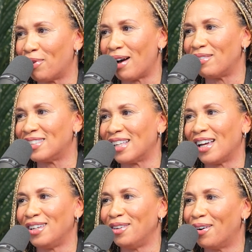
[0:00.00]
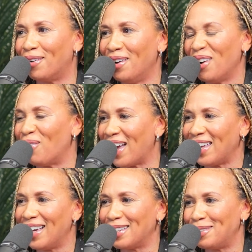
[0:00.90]
I was like, why
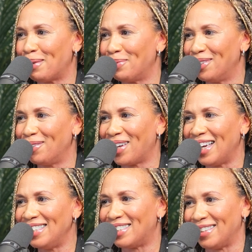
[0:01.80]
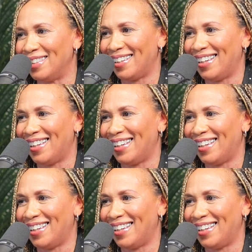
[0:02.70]
you got to drop the location?